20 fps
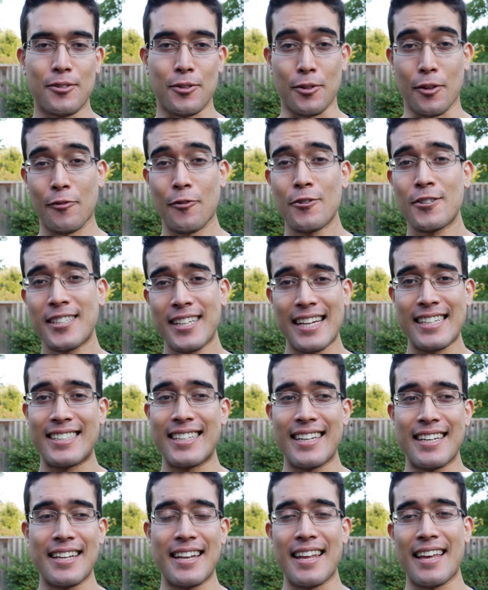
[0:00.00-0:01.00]
So the first thing I
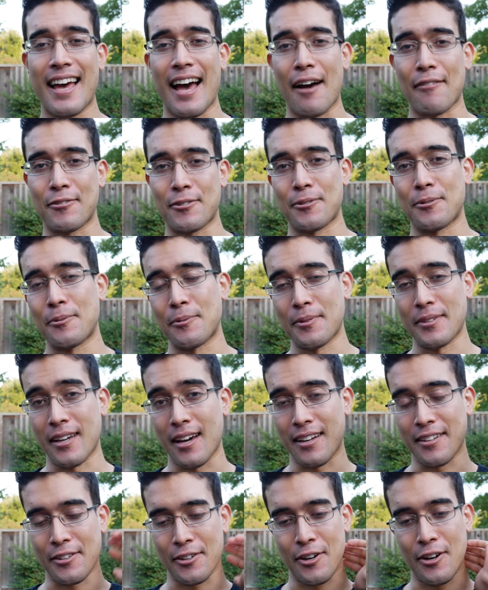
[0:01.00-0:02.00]
did after
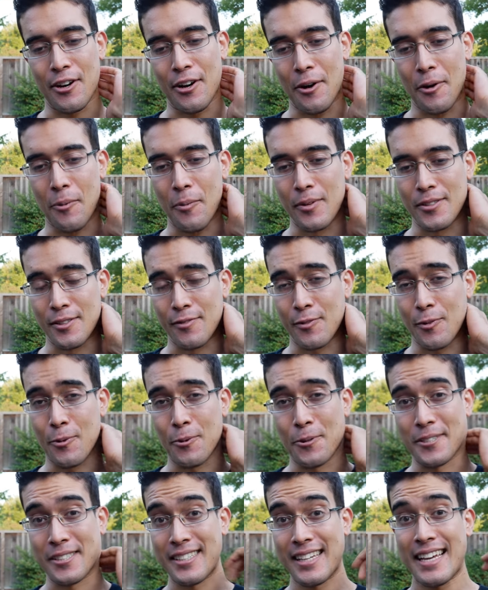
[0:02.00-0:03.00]
got in the car was, of
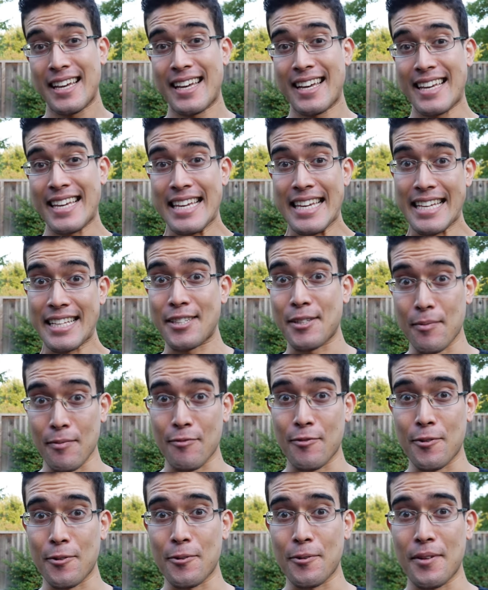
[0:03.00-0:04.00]
course, eat some
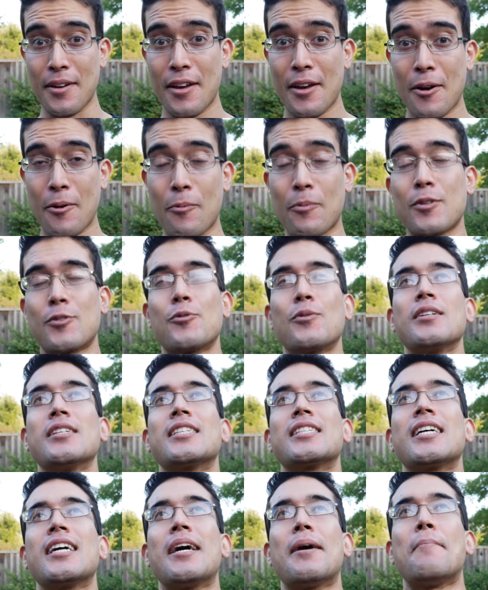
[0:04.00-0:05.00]
food, which
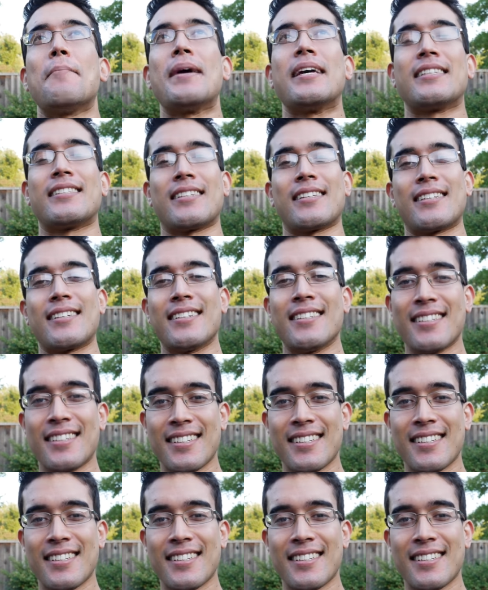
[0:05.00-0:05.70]
was amazing.